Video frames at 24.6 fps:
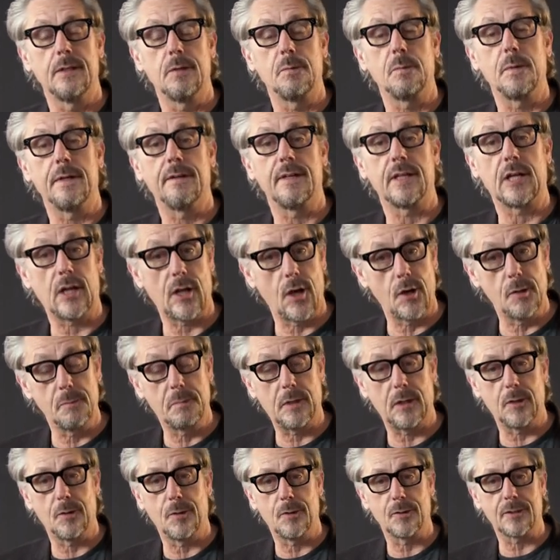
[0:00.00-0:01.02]
We're a
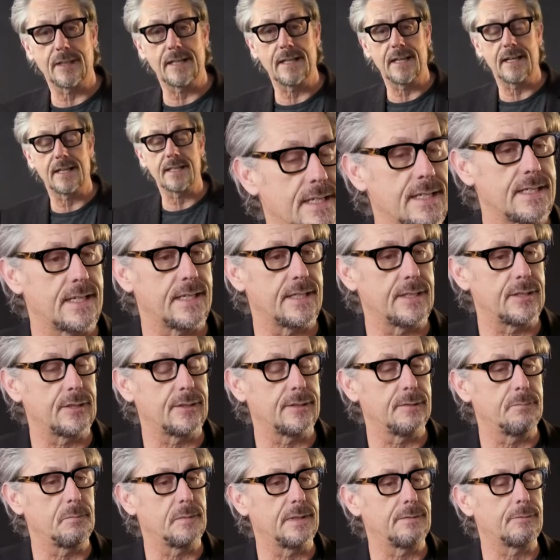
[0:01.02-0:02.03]
global
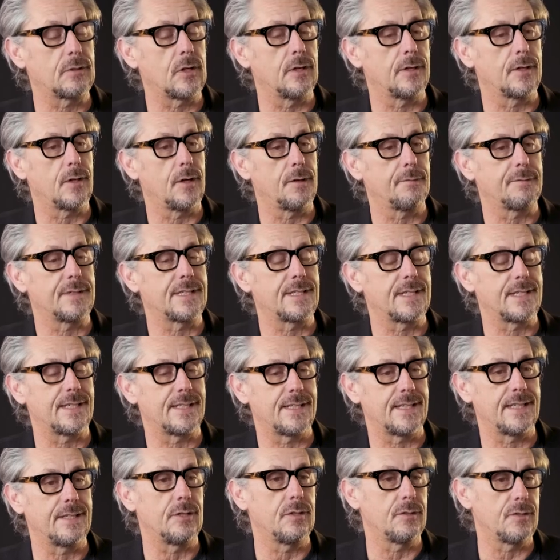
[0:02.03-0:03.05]
organization. We've got offices
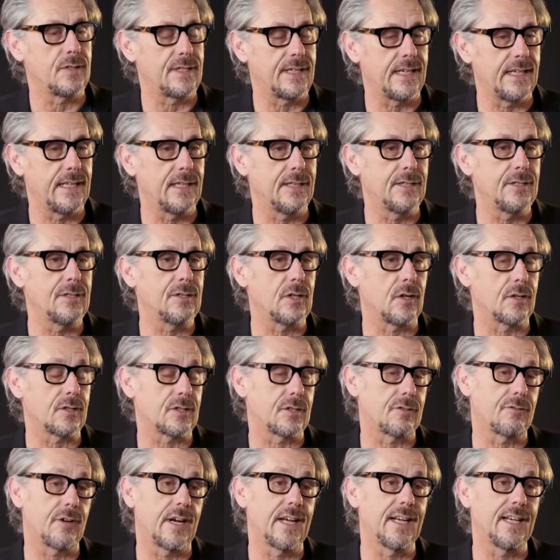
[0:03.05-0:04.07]
in New Zealand,
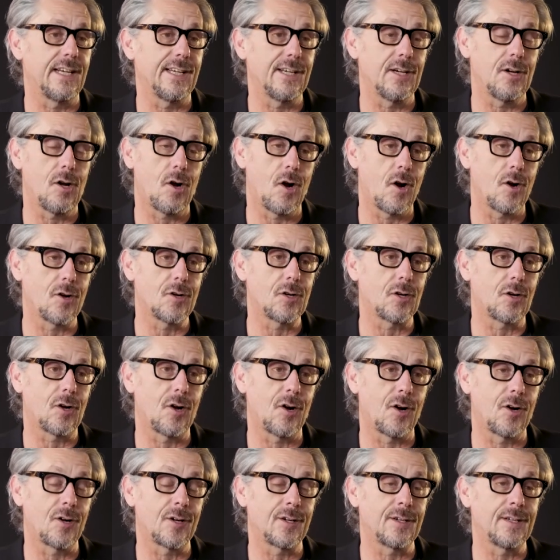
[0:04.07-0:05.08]
Australia, Hong
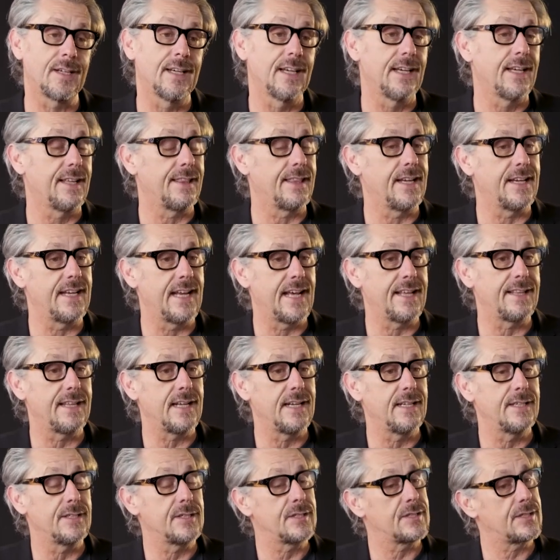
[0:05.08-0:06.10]
Kong, the
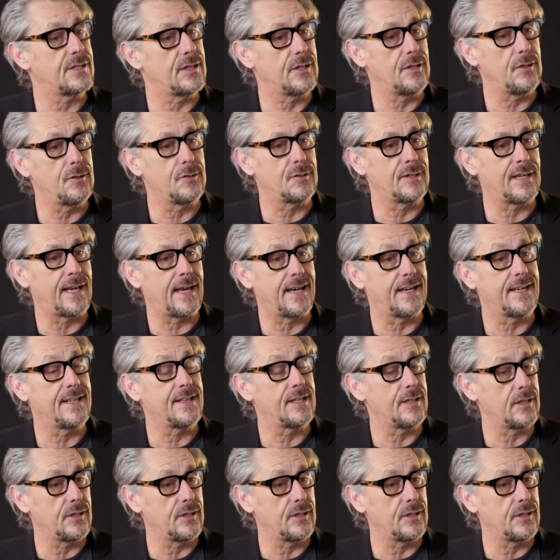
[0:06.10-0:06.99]
Netherlands, the UK, and the